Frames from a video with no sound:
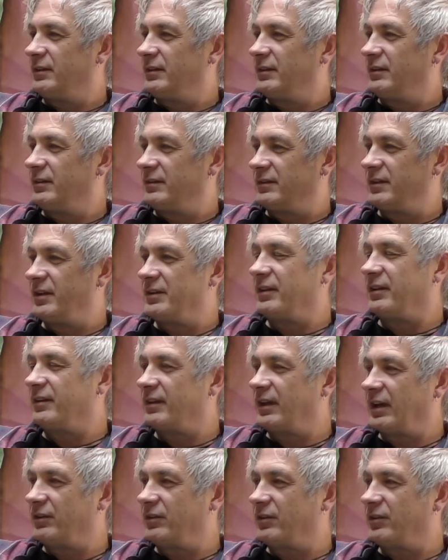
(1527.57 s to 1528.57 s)

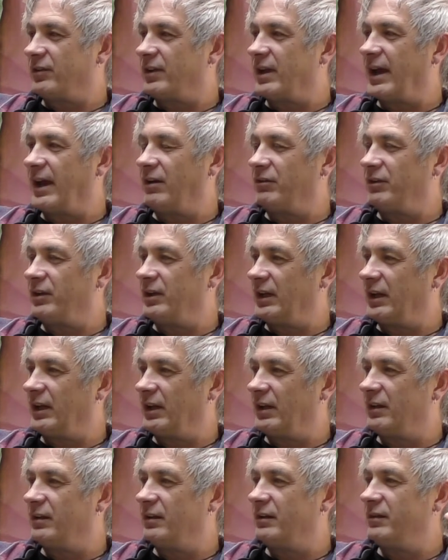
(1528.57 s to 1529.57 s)
synthesizer sound
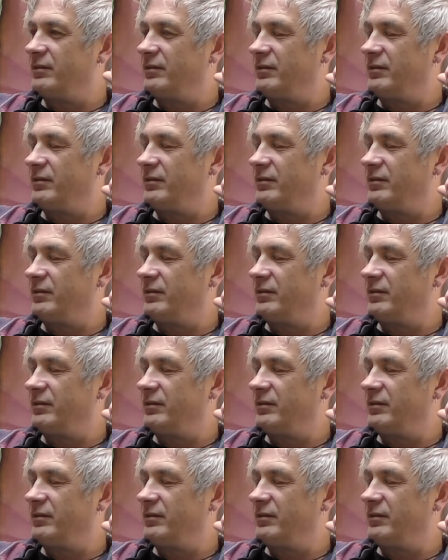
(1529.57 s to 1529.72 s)
in